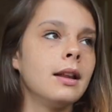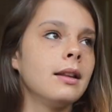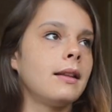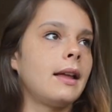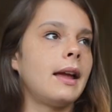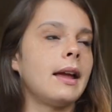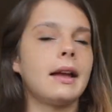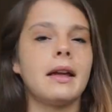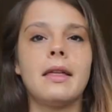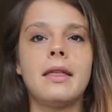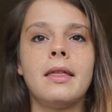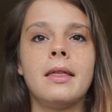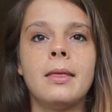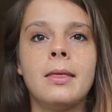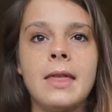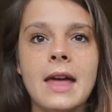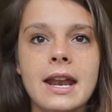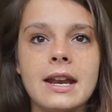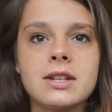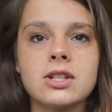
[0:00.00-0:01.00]
Like,
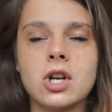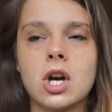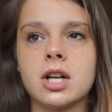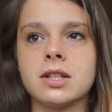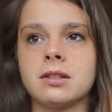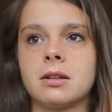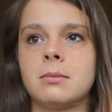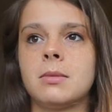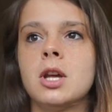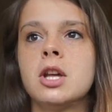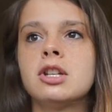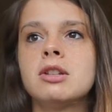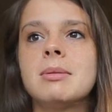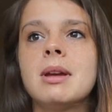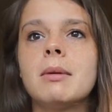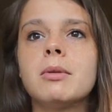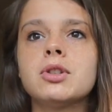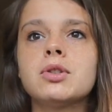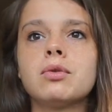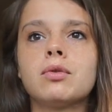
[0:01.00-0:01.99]
that is awesome. To
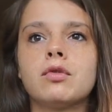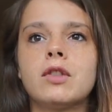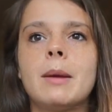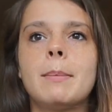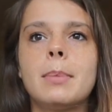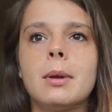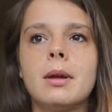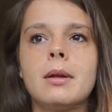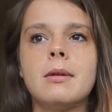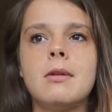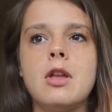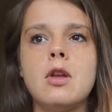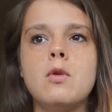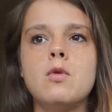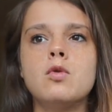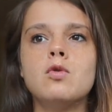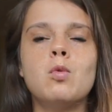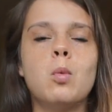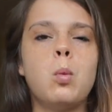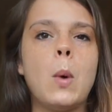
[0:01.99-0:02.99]
be able to rip
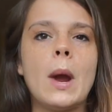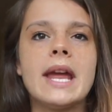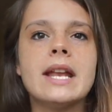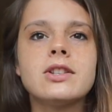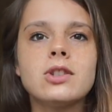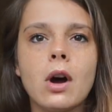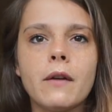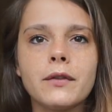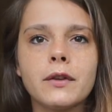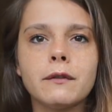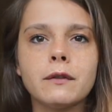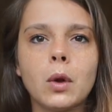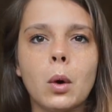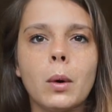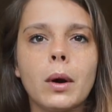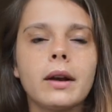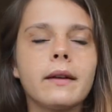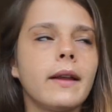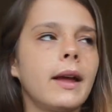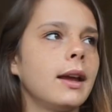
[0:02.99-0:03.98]
weights off the
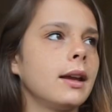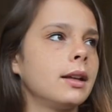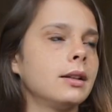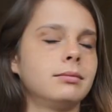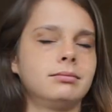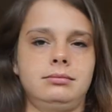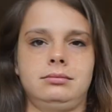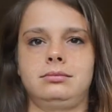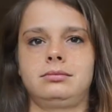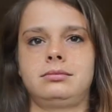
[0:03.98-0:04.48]
floor, like,